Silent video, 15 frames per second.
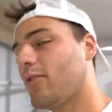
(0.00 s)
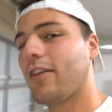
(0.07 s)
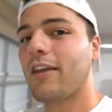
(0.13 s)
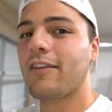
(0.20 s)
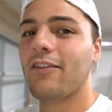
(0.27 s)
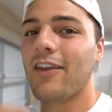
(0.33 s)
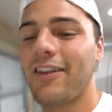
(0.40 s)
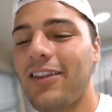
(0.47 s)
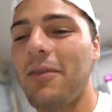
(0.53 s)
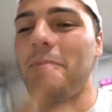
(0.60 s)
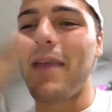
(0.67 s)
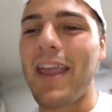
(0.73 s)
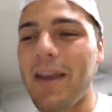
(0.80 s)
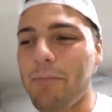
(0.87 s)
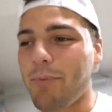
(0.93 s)
Two things like the
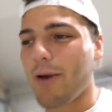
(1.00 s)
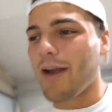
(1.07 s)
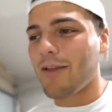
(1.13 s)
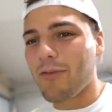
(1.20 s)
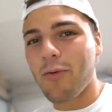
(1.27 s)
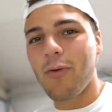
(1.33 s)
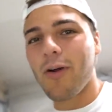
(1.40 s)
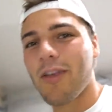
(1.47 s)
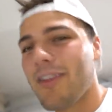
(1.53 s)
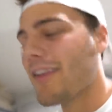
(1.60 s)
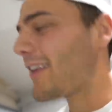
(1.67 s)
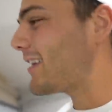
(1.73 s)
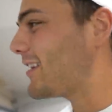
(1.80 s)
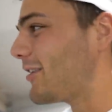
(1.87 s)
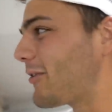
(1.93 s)
main predatory
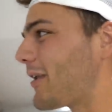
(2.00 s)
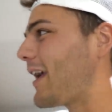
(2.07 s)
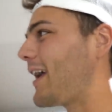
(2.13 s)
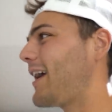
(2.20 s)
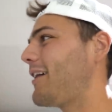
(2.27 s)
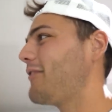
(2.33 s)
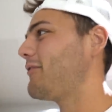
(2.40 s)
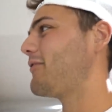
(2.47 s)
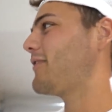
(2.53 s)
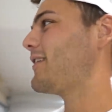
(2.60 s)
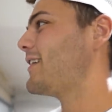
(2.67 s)
thing you don't have.